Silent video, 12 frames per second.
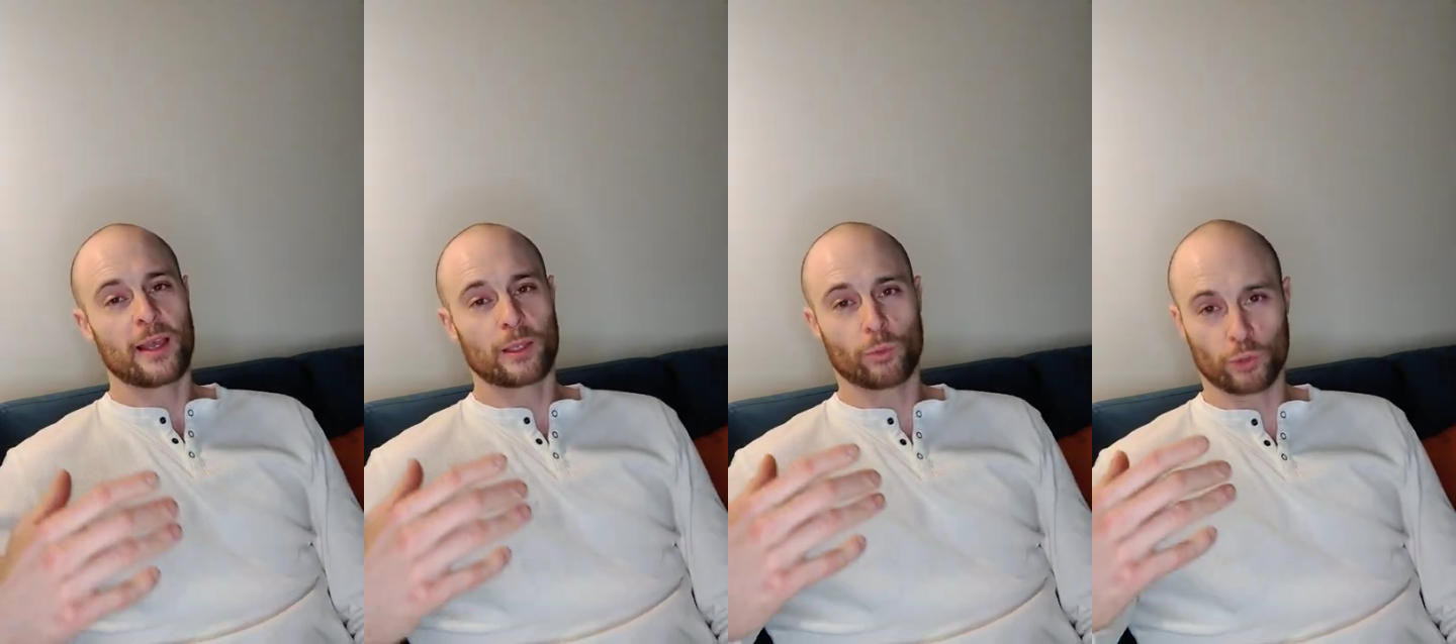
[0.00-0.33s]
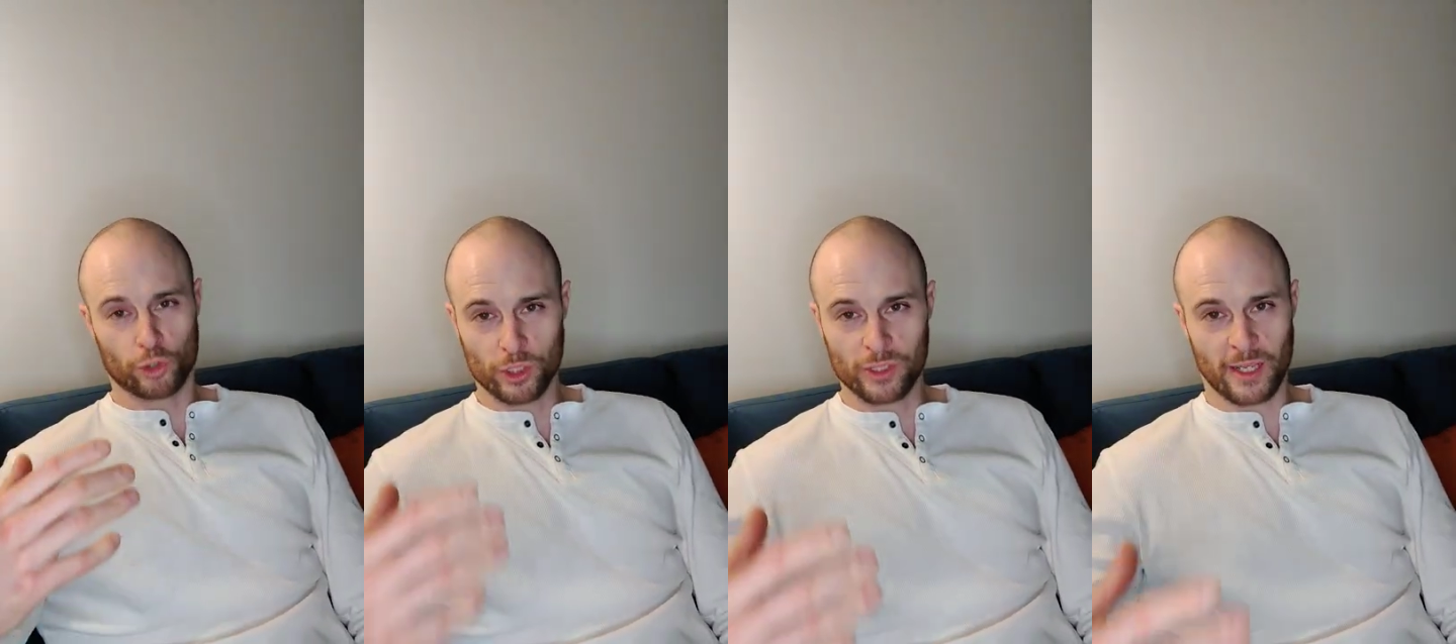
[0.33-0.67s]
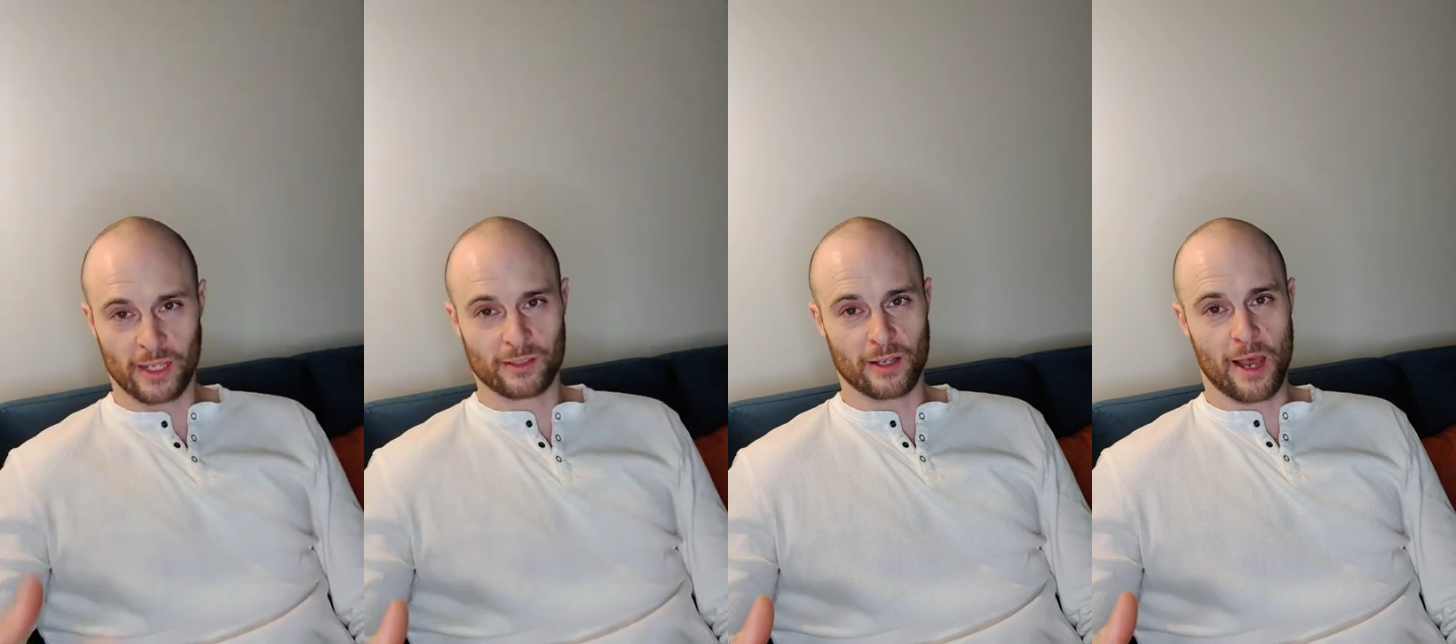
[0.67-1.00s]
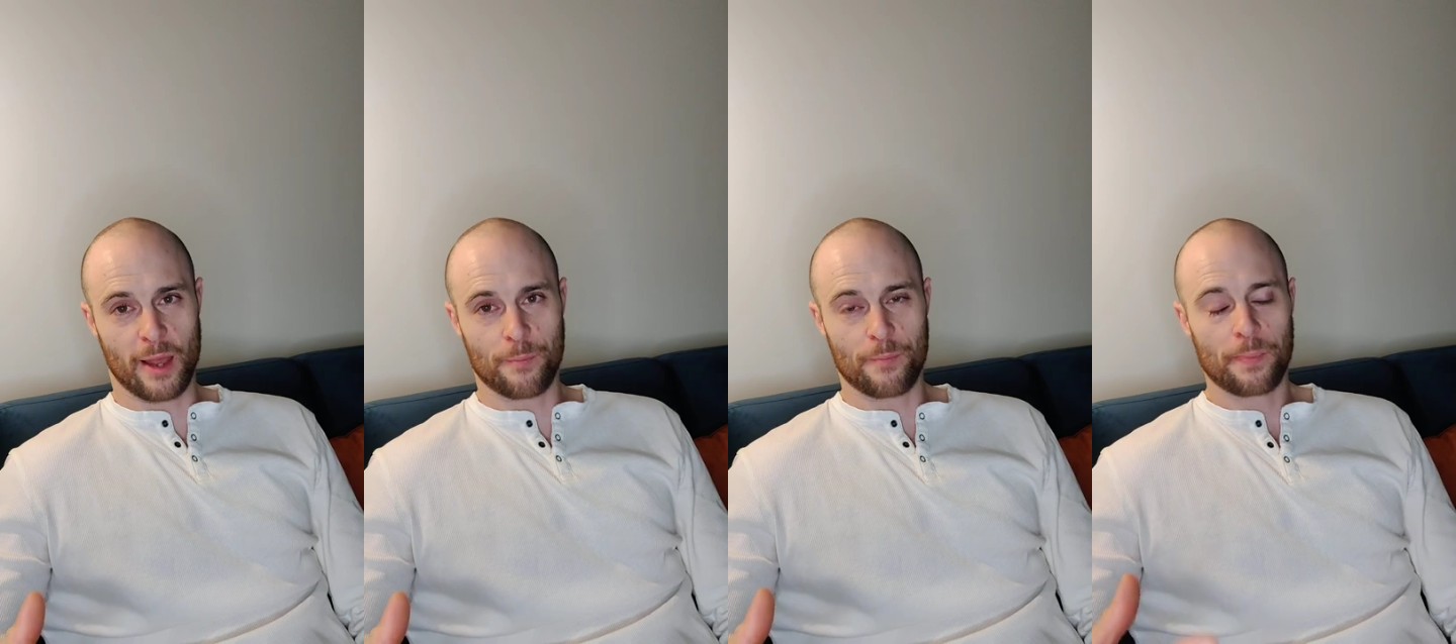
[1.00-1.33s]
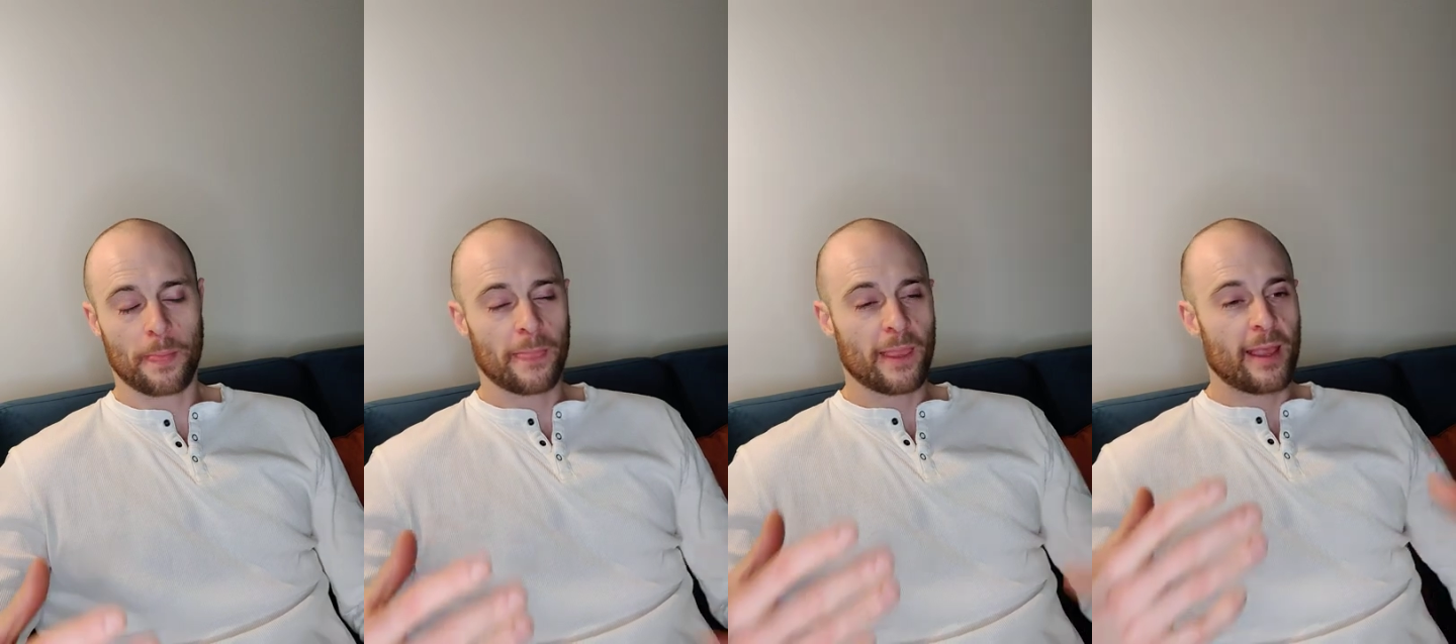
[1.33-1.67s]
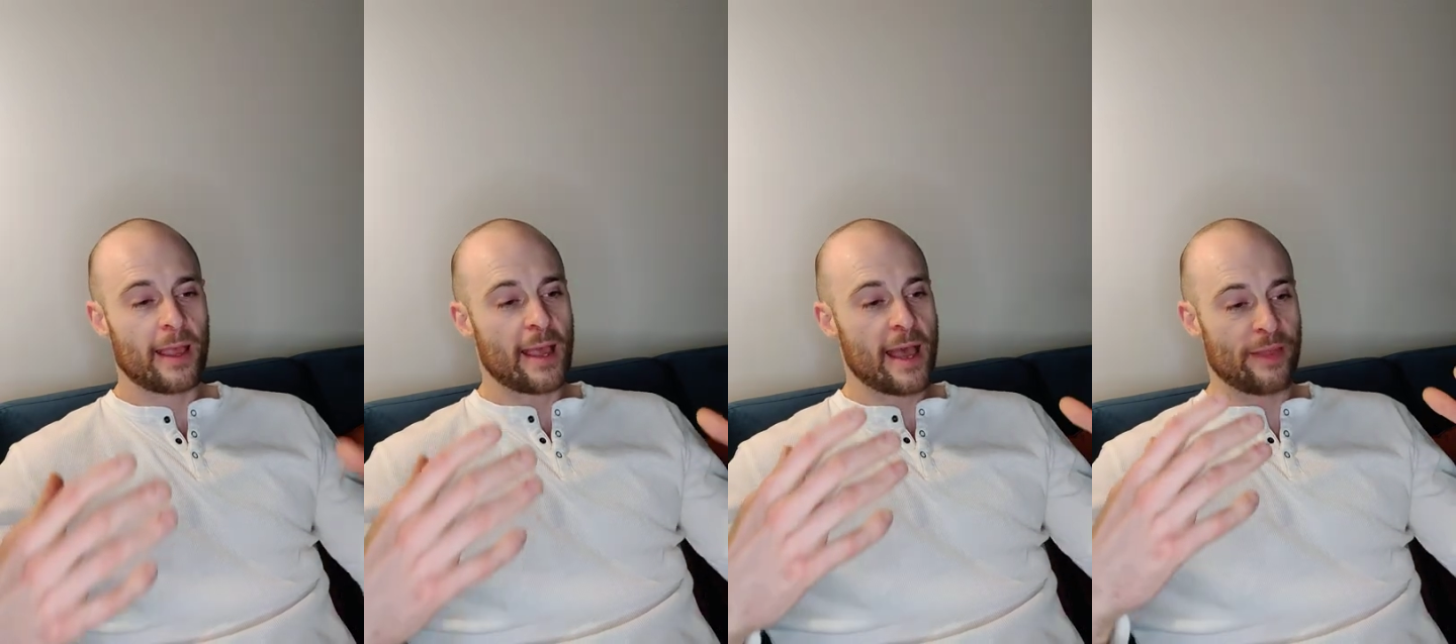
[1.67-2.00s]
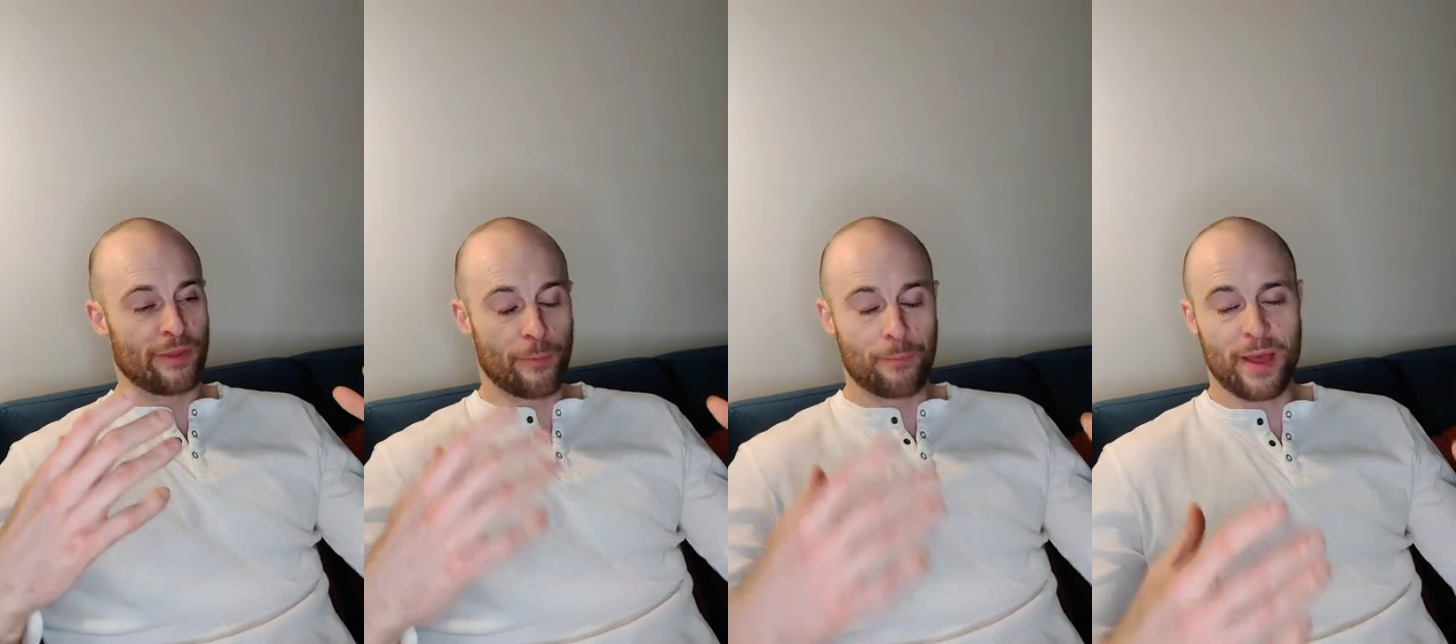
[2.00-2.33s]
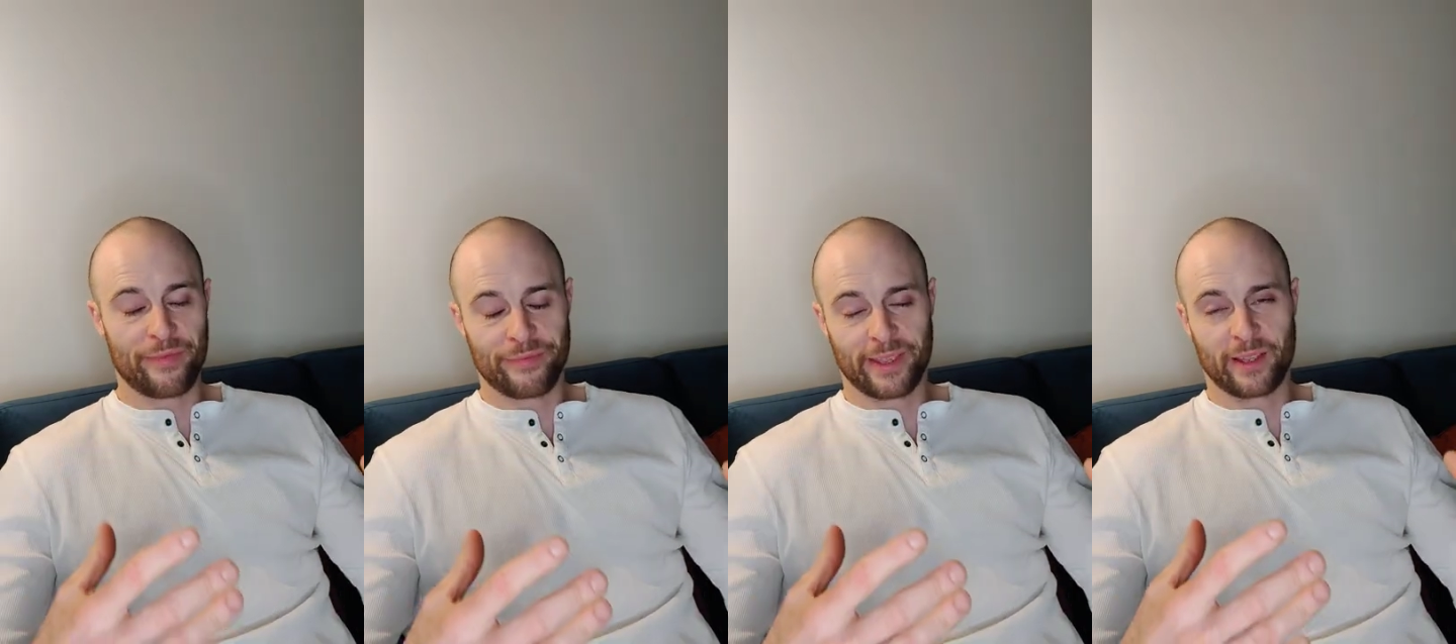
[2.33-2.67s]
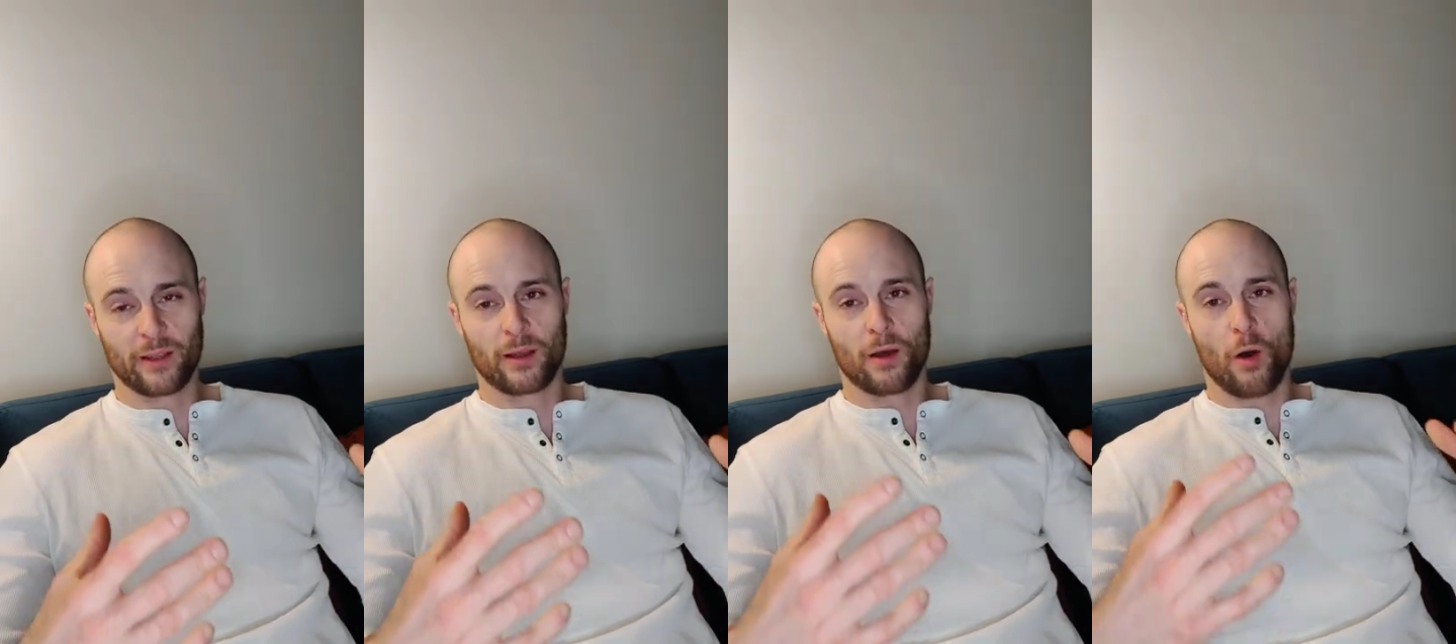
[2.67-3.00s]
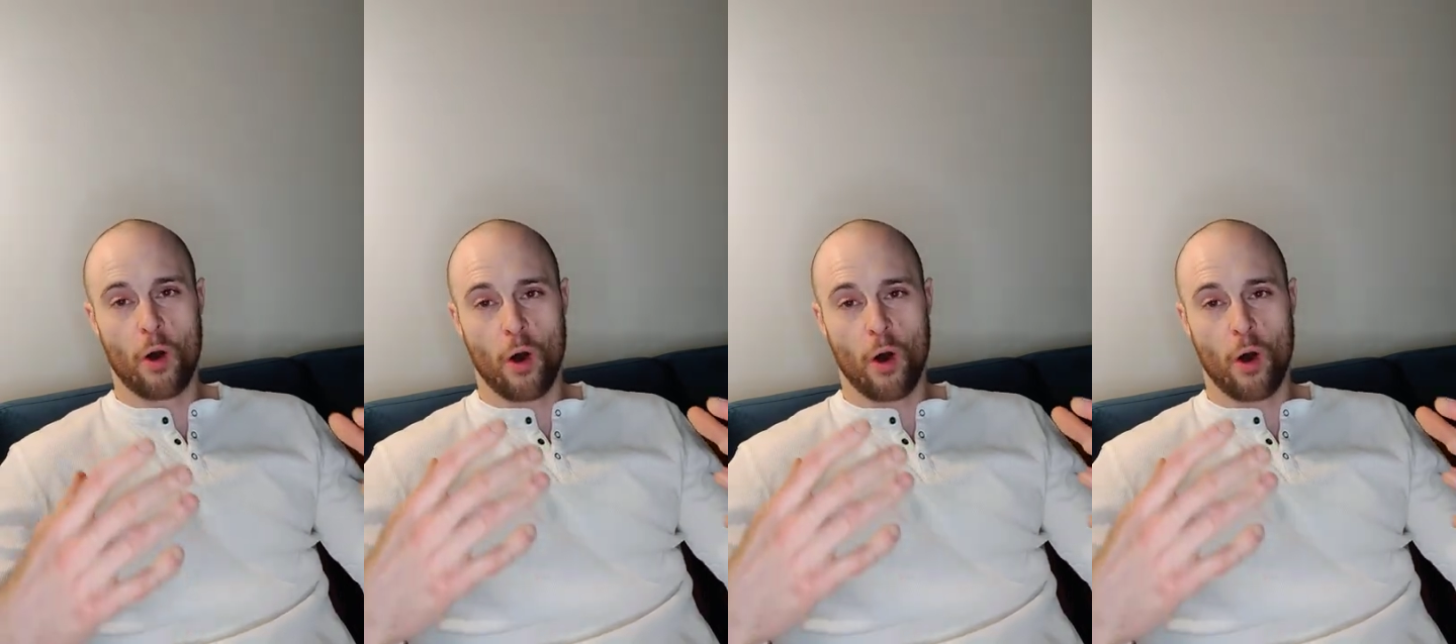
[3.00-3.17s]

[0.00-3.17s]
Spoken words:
It will just take time. And depending